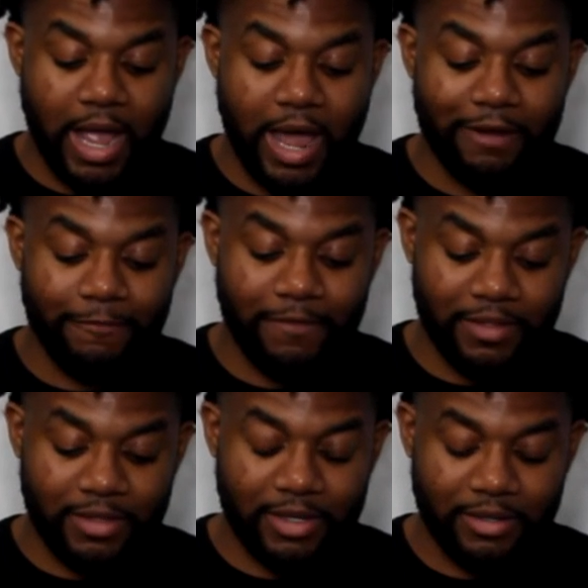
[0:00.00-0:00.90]
I got a
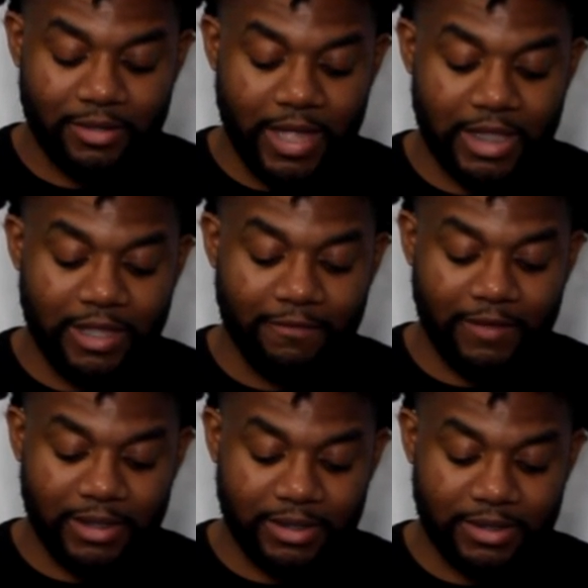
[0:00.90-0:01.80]
feeling they in their
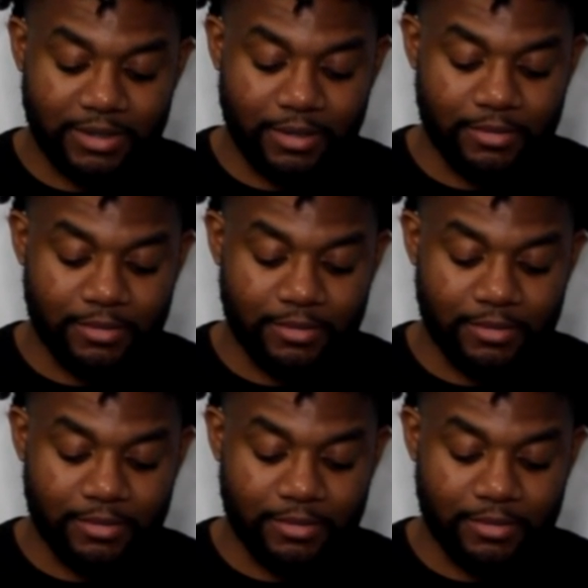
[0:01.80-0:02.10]
feelings.